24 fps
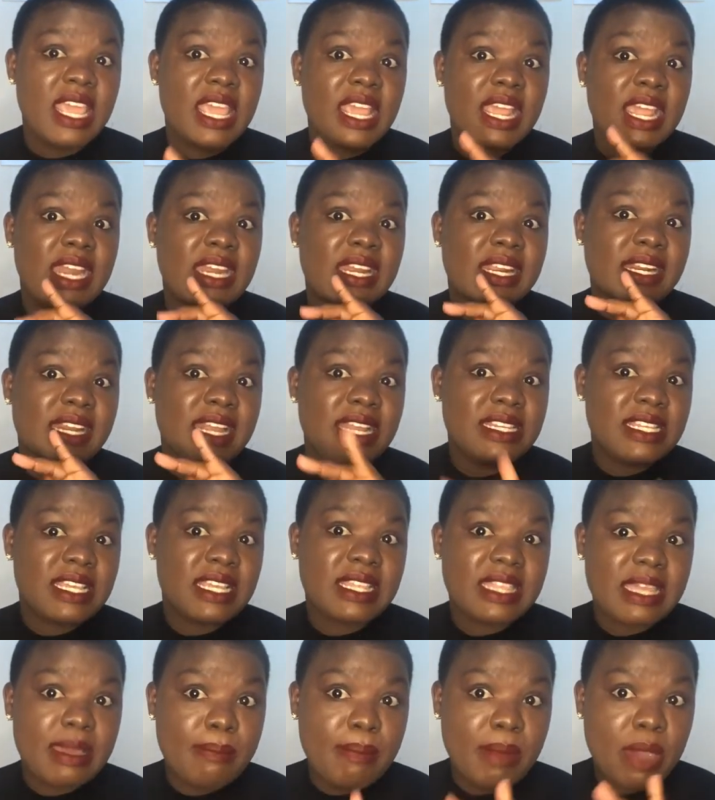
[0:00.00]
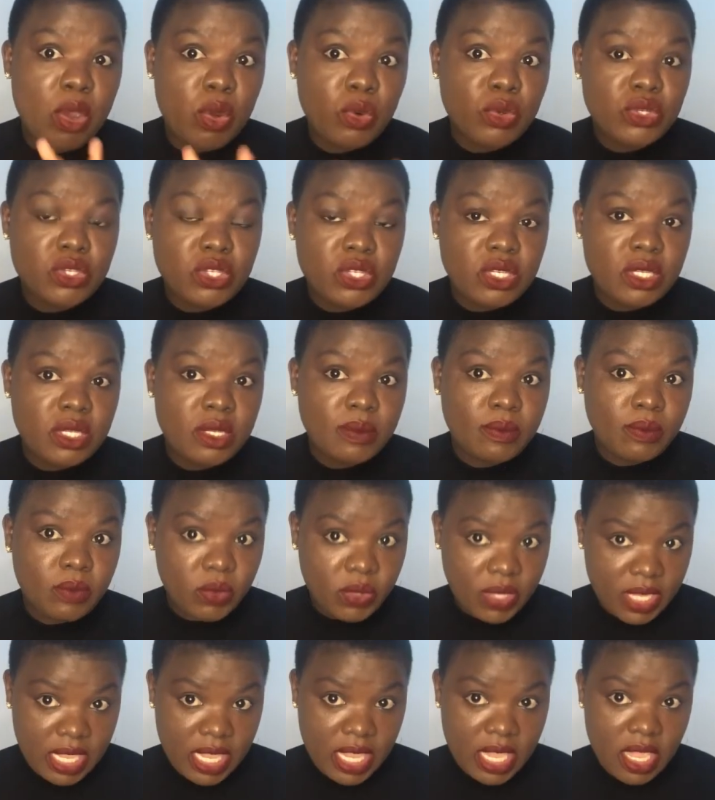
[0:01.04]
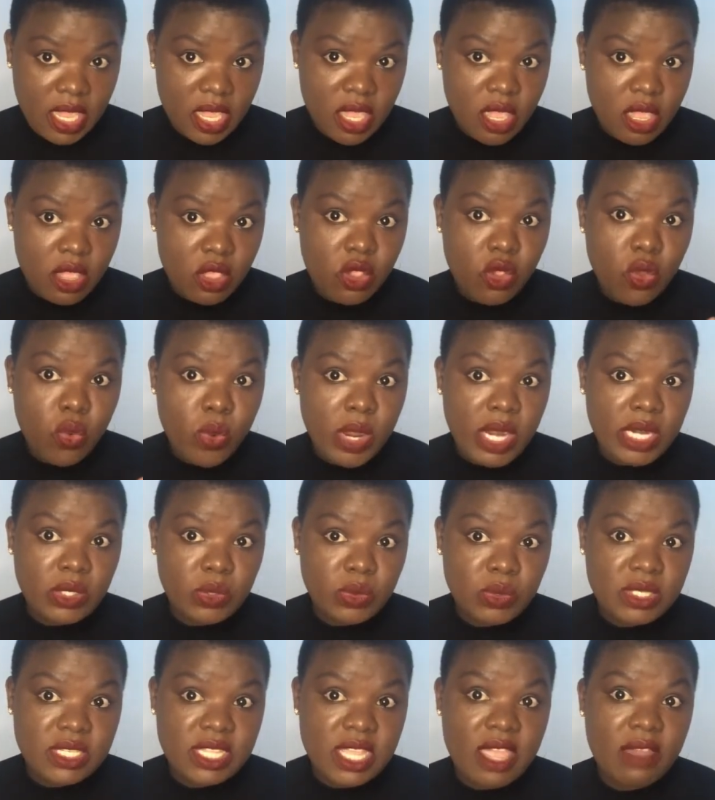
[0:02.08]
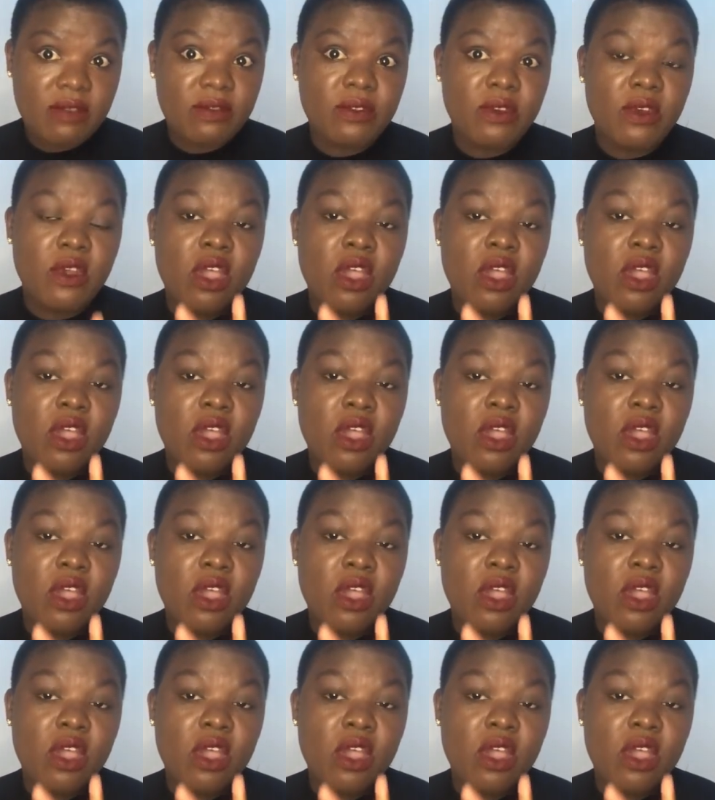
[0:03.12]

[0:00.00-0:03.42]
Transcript: calculating the amount, okay, you want to save.